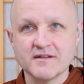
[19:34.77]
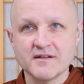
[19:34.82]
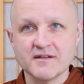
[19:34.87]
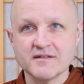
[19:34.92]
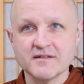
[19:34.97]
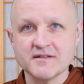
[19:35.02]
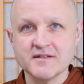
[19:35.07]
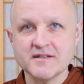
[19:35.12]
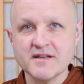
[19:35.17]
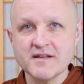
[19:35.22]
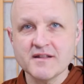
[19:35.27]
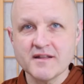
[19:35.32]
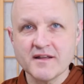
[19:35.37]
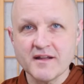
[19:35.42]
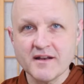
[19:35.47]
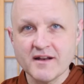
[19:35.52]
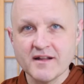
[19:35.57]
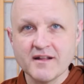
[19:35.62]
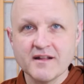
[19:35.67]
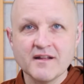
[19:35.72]
See that
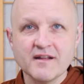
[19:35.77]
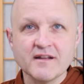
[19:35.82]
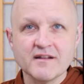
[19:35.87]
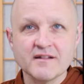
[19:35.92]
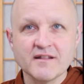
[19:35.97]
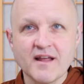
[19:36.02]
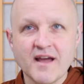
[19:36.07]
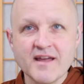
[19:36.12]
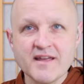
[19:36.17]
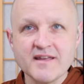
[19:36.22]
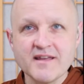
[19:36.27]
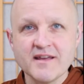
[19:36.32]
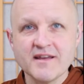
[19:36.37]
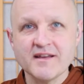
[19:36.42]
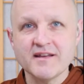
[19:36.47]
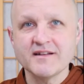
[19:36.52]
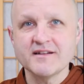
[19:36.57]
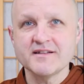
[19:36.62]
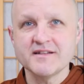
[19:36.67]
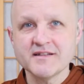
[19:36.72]
liking
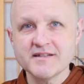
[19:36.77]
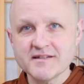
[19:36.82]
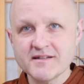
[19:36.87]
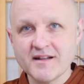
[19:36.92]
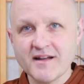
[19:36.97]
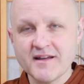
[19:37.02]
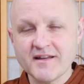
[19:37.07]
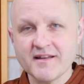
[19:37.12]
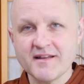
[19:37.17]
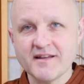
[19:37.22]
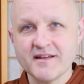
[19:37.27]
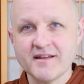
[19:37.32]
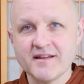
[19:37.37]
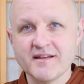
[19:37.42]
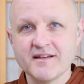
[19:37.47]
and disliking,